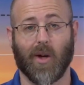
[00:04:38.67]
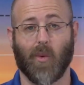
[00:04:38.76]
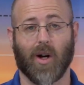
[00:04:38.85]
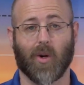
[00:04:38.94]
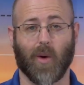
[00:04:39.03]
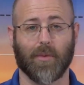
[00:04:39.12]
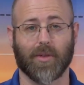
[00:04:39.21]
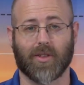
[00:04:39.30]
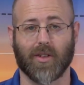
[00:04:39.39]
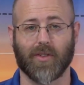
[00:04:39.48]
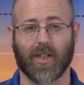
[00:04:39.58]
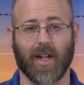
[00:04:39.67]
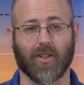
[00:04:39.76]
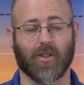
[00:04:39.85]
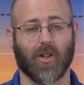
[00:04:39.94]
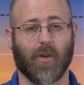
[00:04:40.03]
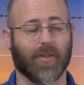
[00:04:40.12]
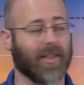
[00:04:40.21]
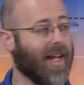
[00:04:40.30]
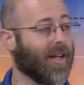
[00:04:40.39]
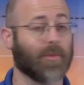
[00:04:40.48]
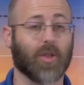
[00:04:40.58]
and walk away with certification. So hopefully
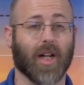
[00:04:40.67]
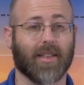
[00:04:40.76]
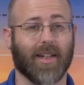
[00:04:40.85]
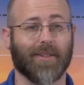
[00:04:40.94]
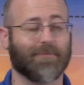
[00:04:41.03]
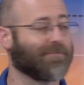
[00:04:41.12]
that helps you out there.